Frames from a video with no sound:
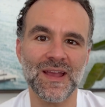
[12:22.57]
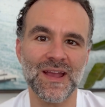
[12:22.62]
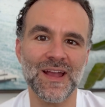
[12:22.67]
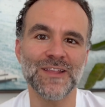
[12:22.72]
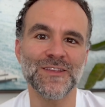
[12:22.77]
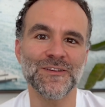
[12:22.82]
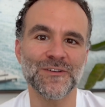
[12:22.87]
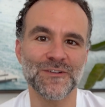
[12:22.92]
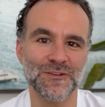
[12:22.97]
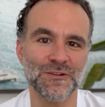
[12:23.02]

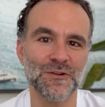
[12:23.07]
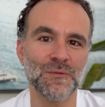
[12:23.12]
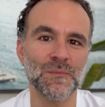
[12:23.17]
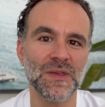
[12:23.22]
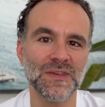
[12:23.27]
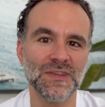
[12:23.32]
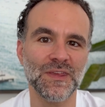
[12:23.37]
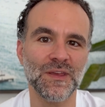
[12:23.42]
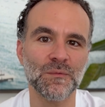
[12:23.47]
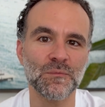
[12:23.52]
and you're
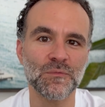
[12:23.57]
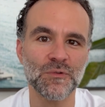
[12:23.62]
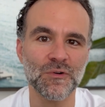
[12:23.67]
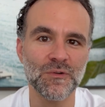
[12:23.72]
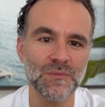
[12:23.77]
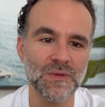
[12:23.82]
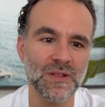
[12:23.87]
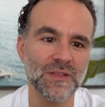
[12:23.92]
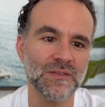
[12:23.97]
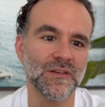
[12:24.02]
making
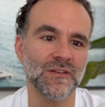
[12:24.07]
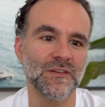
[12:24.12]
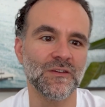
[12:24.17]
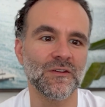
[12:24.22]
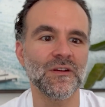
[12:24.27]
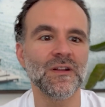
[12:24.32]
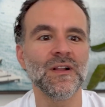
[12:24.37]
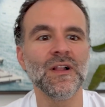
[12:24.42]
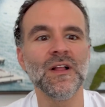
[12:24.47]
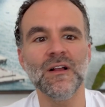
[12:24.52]
improvements, and
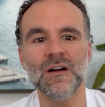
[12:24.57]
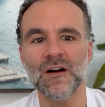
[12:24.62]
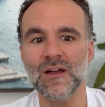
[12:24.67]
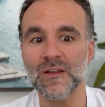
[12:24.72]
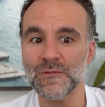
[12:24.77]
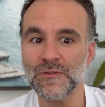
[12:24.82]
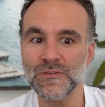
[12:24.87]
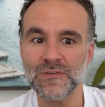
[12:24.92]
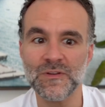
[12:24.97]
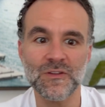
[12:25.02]
you're all
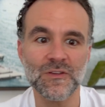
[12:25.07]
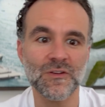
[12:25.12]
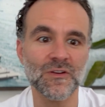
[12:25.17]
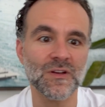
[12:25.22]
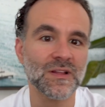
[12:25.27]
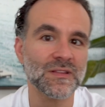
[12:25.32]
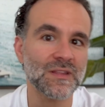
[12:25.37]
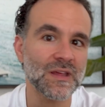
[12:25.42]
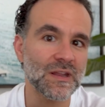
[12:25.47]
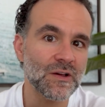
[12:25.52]
of a sudden you're
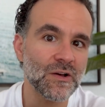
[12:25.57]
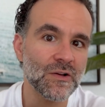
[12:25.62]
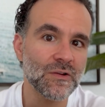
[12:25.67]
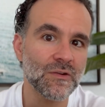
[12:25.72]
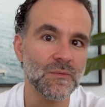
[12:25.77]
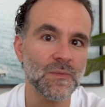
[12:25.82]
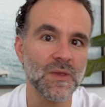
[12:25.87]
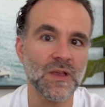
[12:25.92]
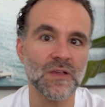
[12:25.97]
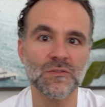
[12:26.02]
not that
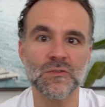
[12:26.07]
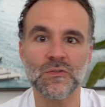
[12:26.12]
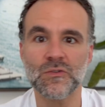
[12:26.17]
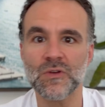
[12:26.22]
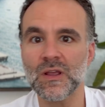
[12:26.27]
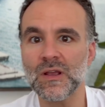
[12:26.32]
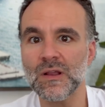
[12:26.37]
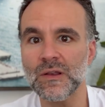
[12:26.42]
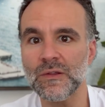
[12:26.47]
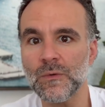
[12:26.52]
hungry because you
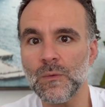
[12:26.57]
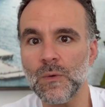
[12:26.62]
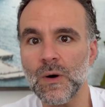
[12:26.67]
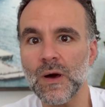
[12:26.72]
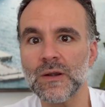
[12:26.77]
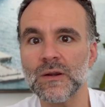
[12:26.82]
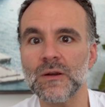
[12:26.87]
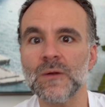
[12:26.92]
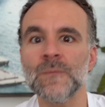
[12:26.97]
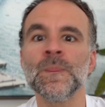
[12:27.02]
drank a little
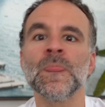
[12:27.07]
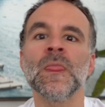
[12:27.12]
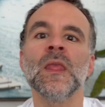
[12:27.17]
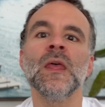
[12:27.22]
water,